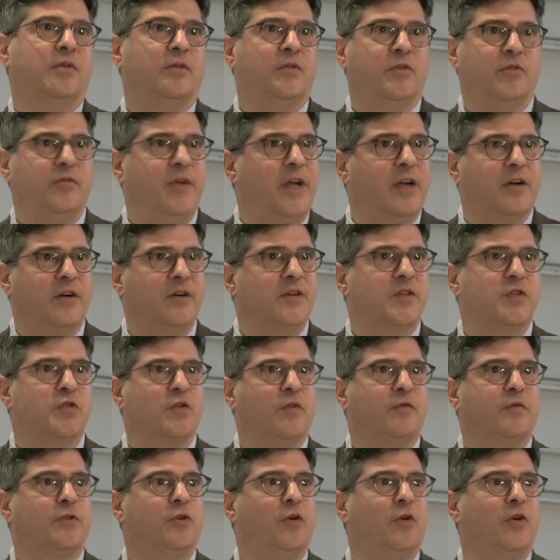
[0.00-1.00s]
records
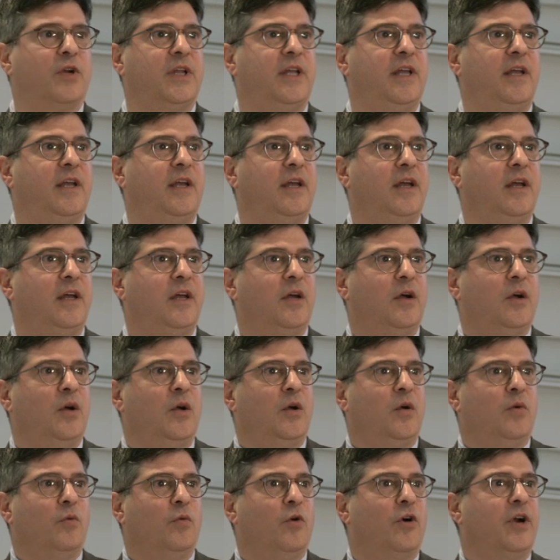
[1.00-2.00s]
of Turkey
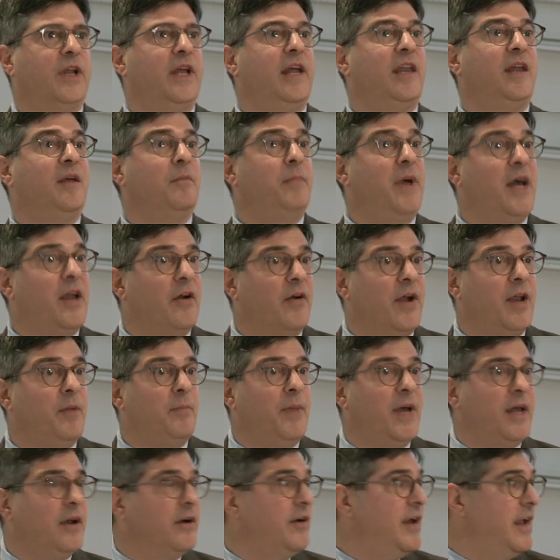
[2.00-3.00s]
we're getting better and
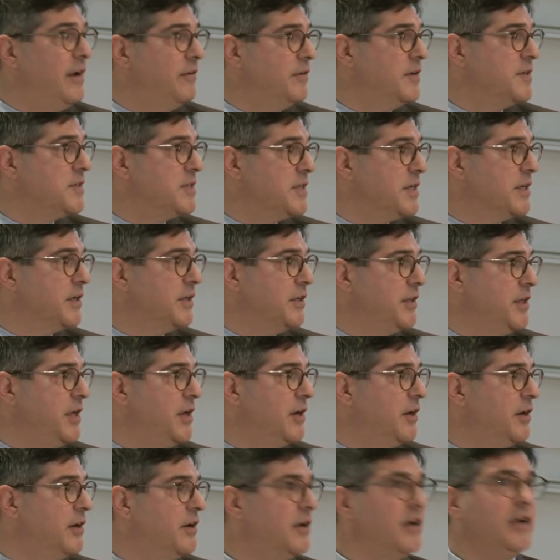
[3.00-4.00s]
better every single
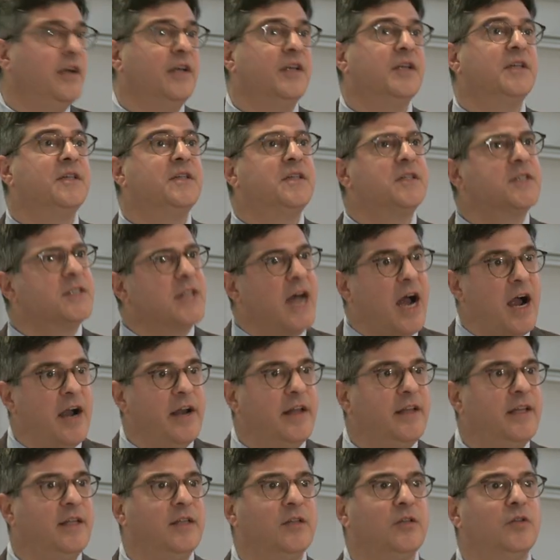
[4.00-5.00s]
year.
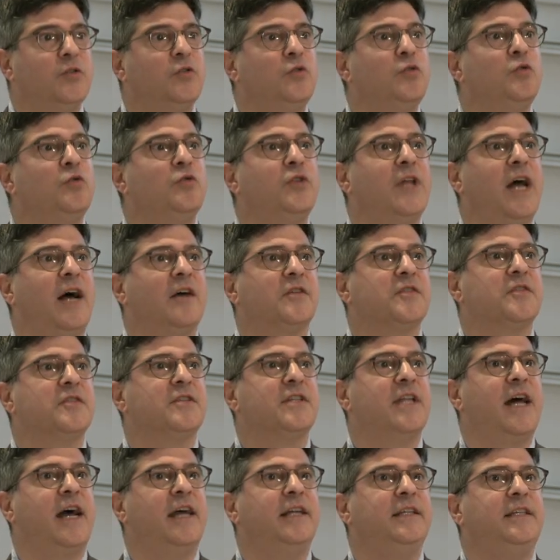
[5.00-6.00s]
Started in
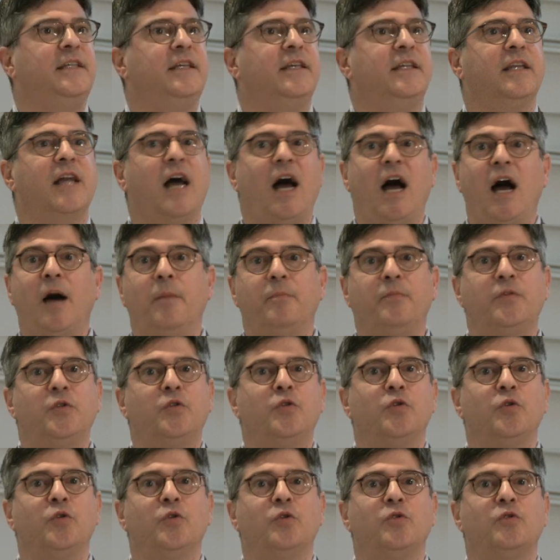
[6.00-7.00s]
2019 up
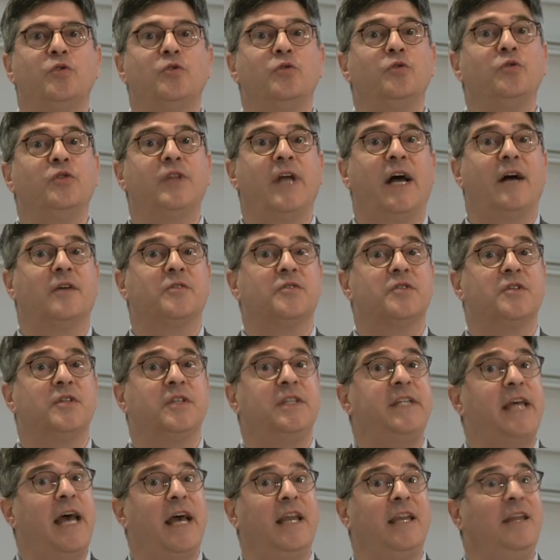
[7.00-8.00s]
to
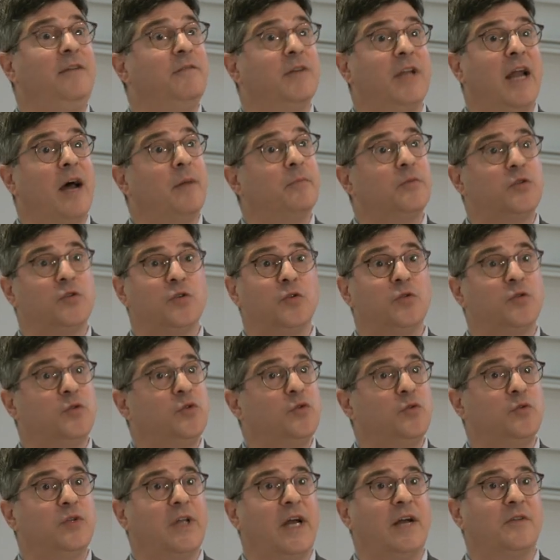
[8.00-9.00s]
2010, even up to
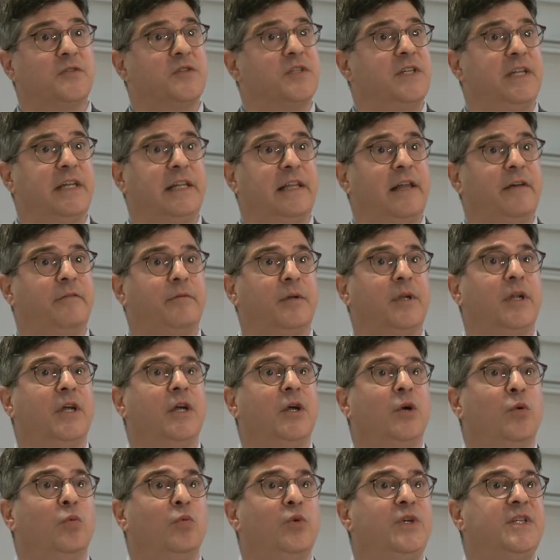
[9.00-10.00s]
2011,
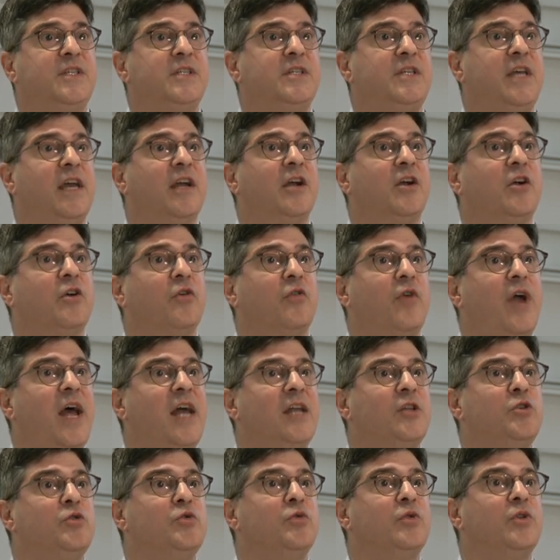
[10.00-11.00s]
we see a
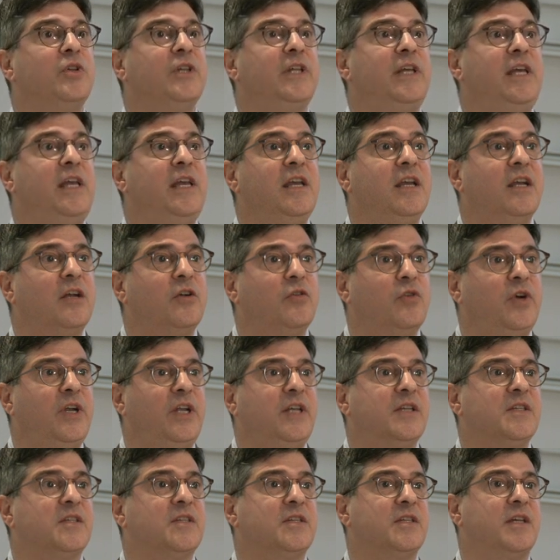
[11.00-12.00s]
gradual
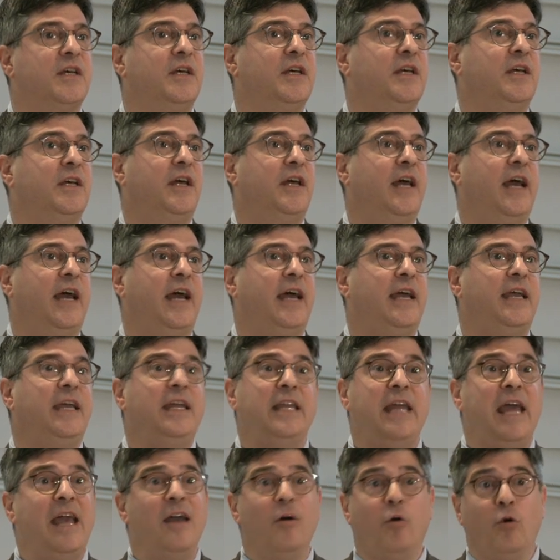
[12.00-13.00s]
increase eh,
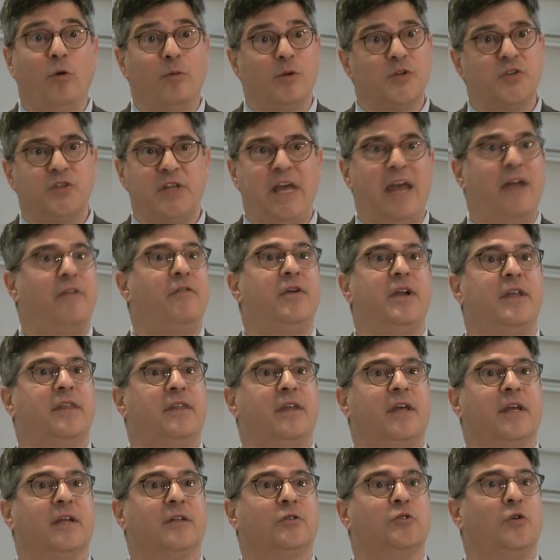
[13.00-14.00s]
in almost
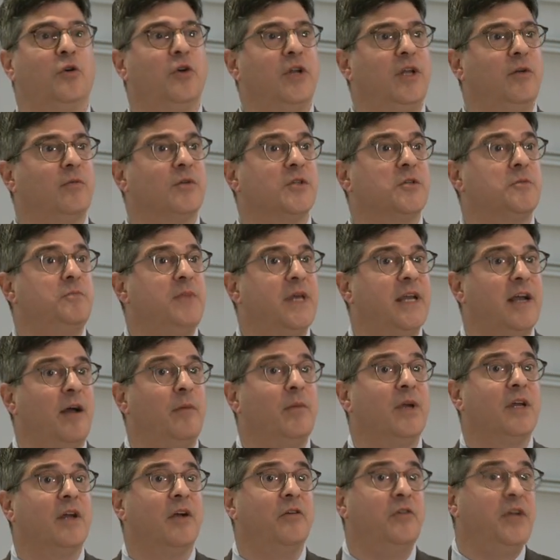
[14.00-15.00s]
everything. Turkey was
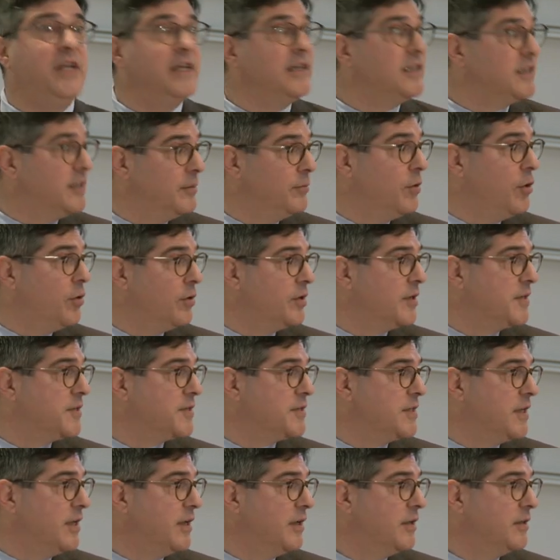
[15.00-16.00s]
becoming a real
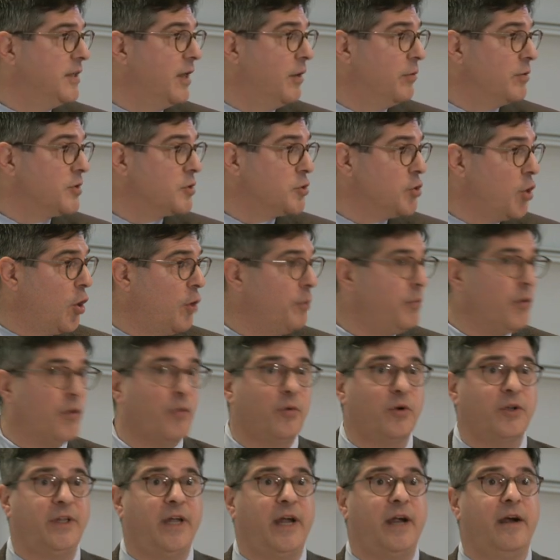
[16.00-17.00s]
democracy. There was hope
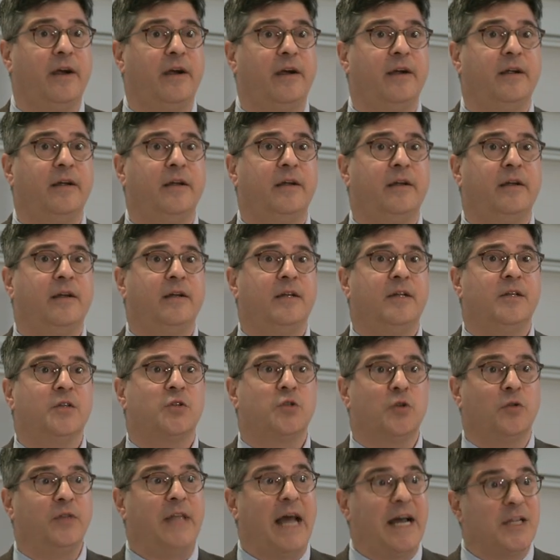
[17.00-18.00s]
over there.
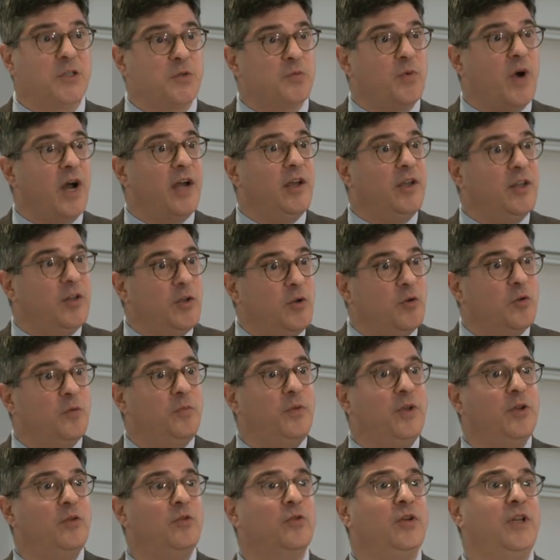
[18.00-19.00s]
So that's why the
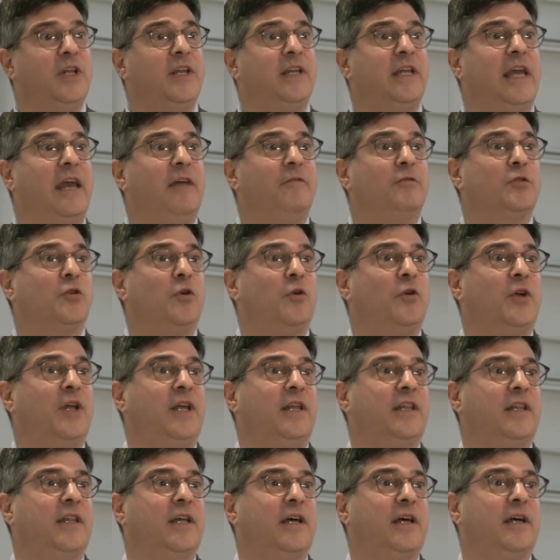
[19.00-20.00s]
European Union gave
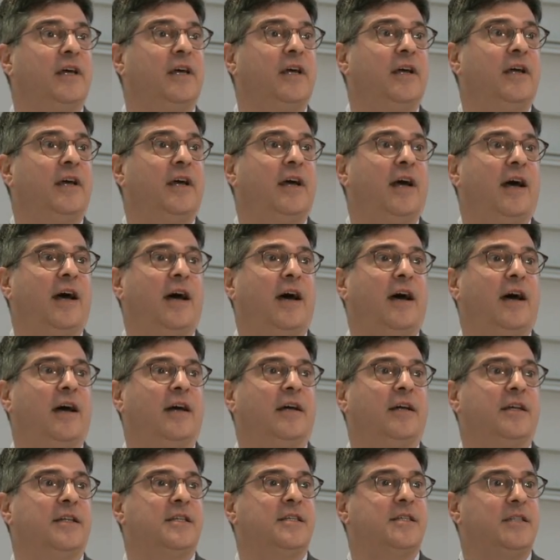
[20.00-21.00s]
Turkey the uh,
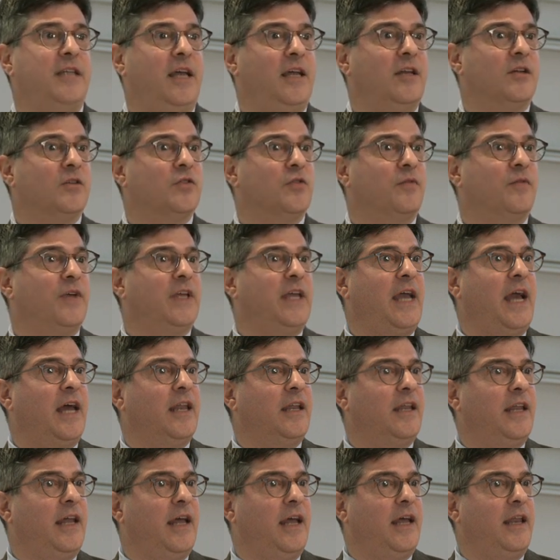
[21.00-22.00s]
status of a
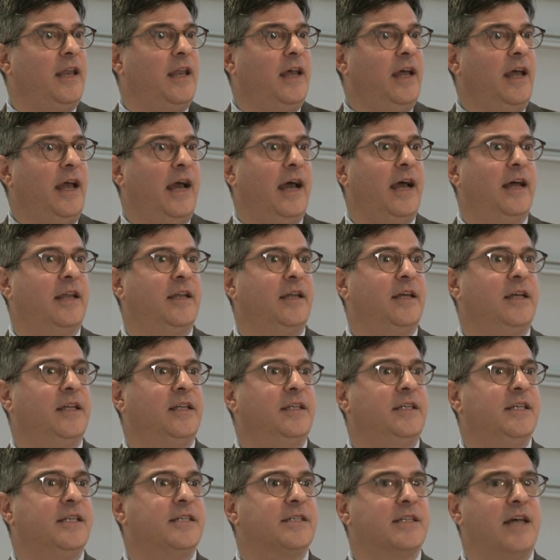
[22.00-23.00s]
candidate and
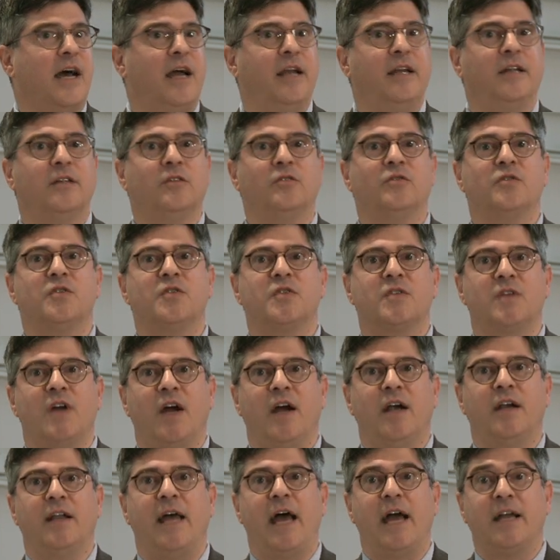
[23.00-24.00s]
decided to
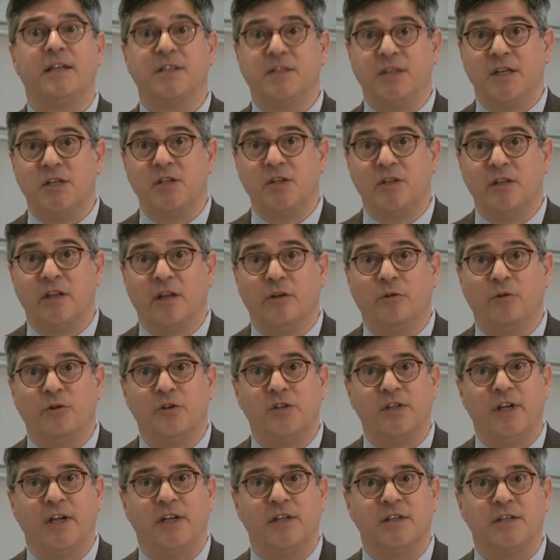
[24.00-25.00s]
start accession
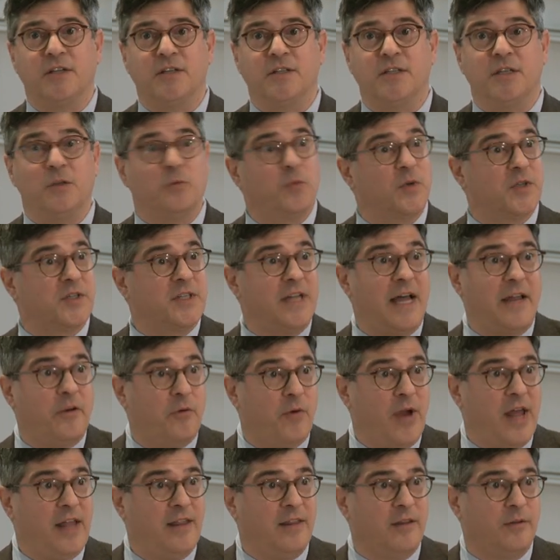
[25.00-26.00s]
negotiations. It was not
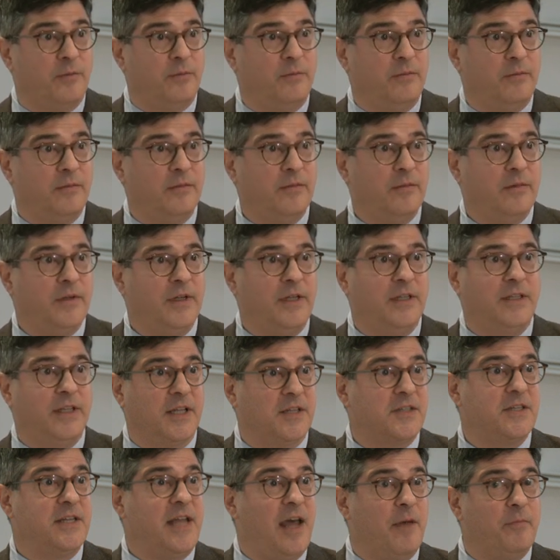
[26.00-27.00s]
random. It
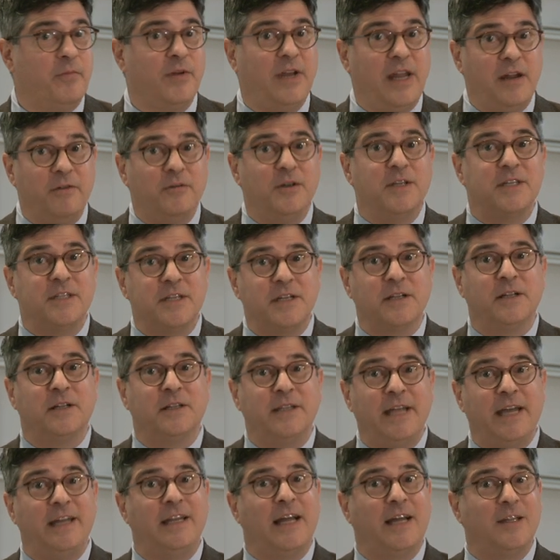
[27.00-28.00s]
doesn't happen every single
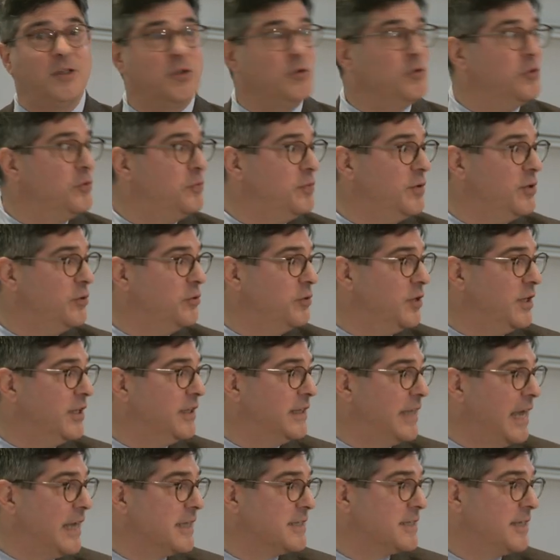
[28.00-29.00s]
day that the European
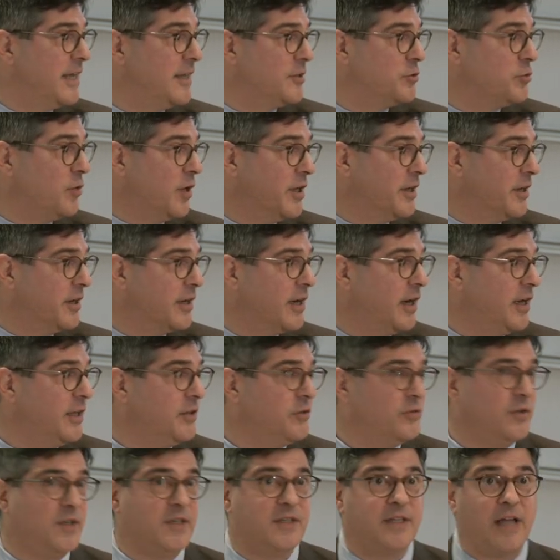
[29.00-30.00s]
Union does that to other
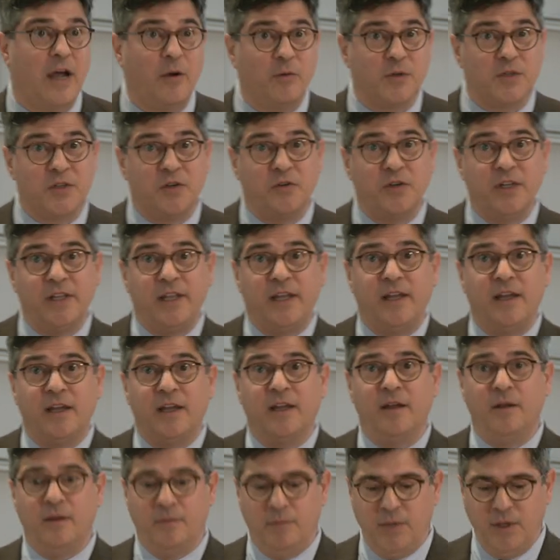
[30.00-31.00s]
countries. That was a really
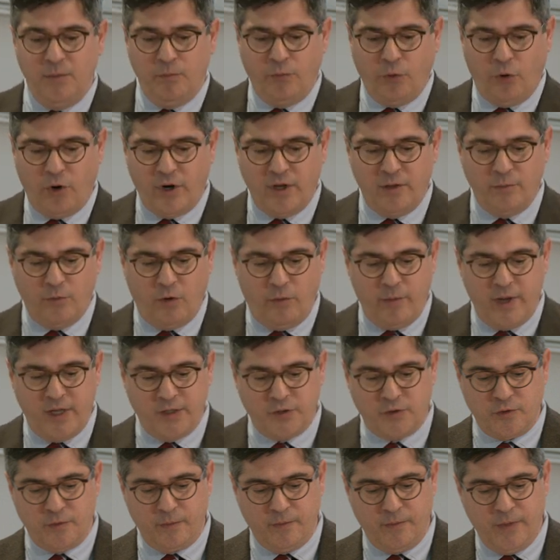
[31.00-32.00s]
important
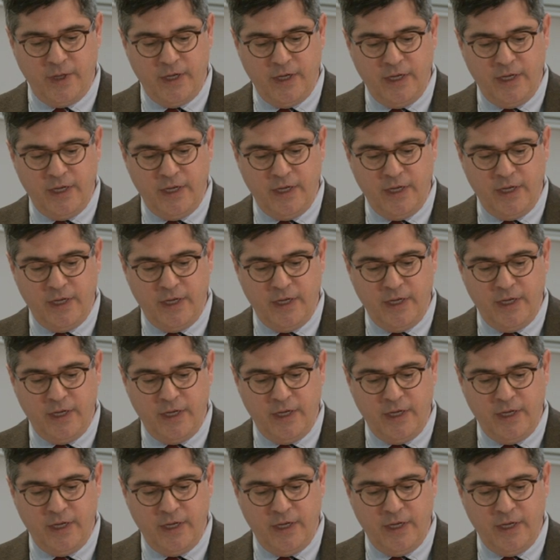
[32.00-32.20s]
momentum.